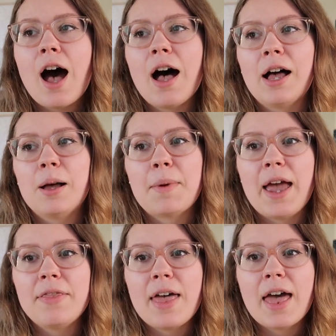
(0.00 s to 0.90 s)
Um,
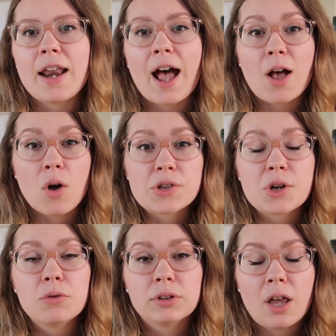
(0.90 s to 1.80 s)
and then I
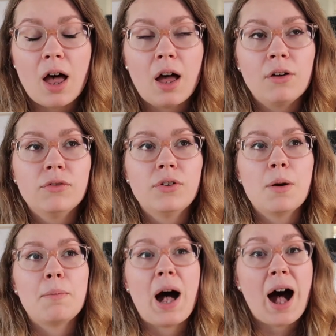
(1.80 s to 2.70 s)
also love
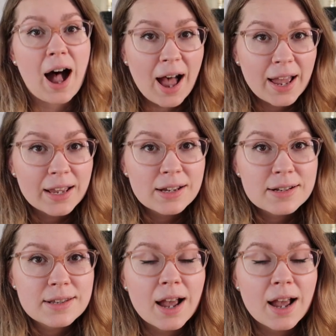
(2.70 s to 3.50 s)
pies.